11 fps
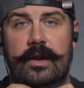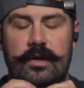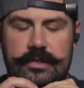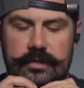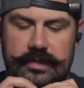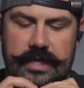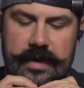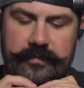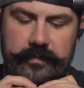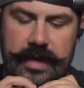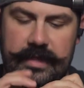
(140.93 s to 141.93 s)
and also
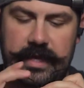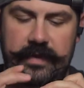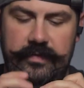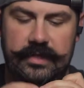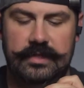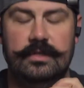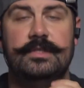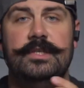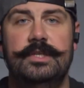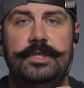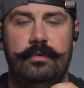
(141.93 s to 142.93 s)
aside from that, they give you this little
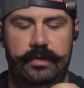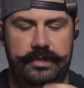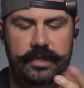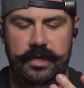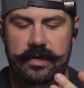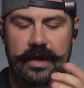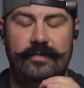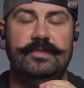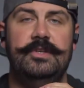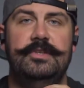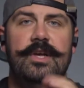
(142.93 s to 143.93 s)
cinch here, which
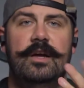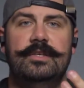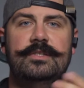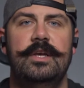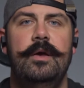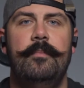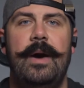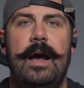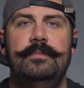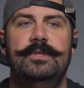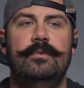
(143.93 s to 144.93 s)
obviously you saw it just
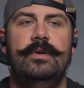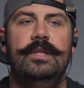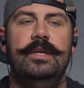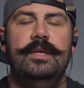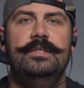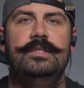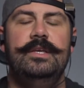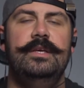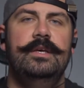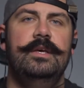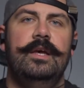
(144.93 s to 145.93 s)
pops in really
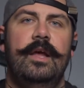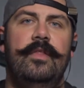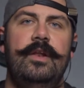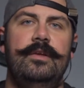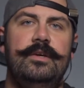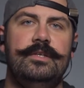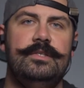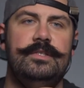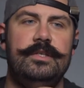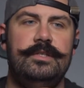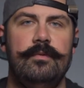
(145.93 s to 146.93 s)
easy, and then you could
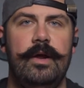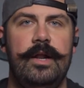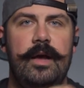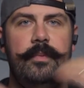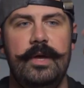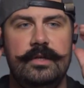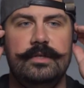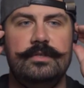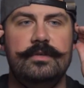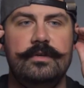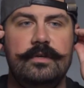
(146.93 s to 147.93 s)
just cinch it right up,
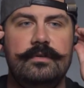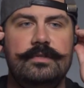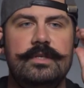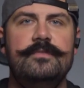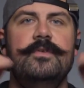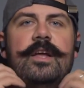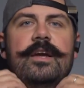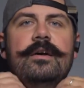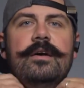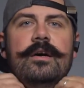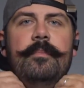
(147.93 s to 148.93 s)
just for like
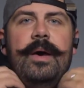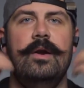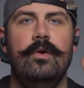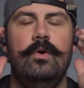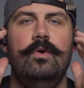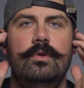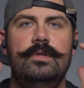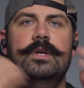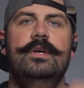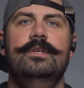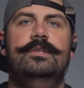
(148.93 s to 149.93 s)
a better
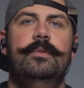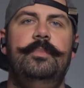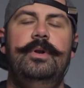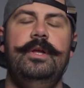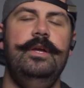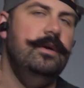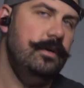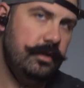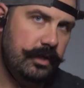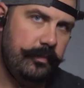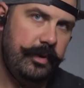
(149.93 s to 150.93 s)
hold. You put it
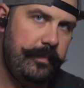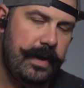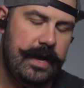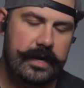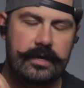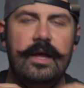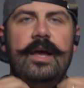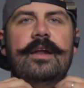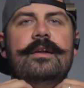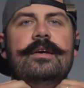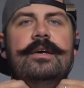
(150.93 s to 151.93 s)
here, you could put it behind your
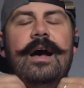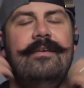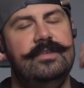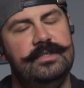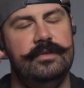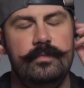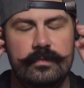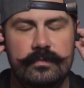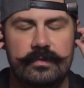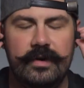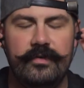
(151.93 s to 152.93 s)
head. Obviously,
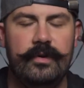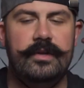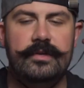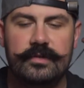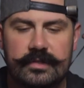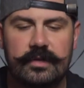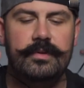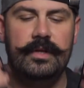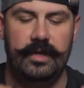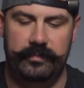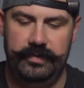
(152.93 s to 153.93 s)
whatever you want to do, it's
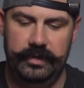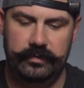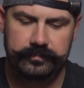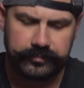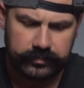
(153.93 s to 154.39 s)
completely up to you.